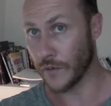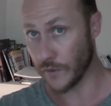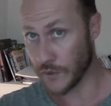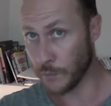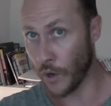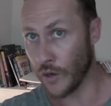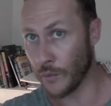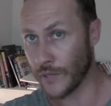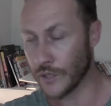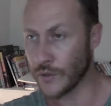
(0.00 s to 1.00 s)
of
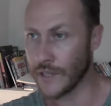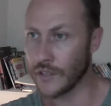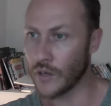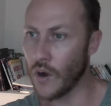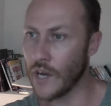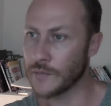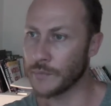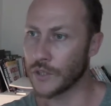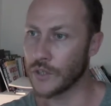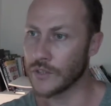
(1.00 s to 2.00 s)
sparring when I train the guys,
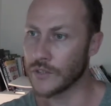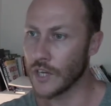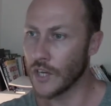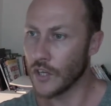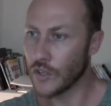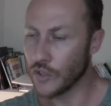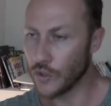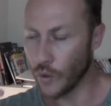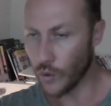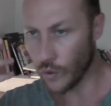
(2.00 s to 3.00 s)
because
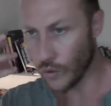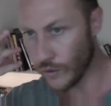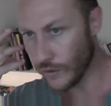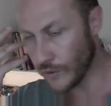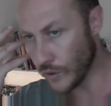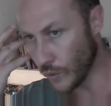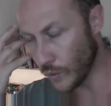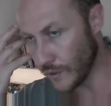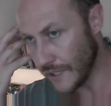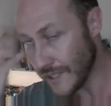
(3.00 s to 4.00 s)
you're
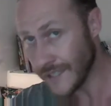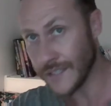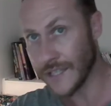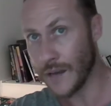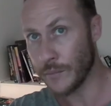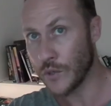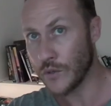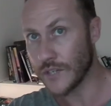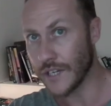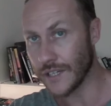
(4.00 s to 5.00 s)
listening to that
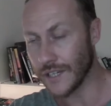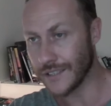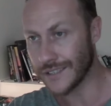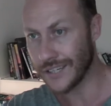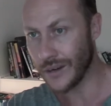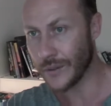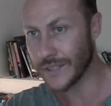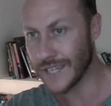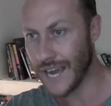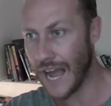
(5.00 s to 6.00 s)
music is
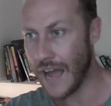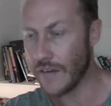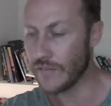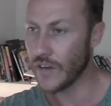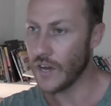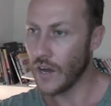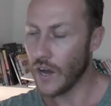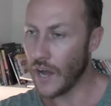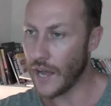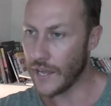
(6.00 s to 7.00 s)
going to have
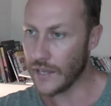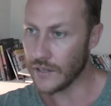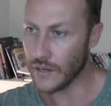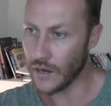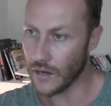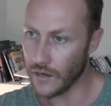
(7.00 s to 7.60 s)
a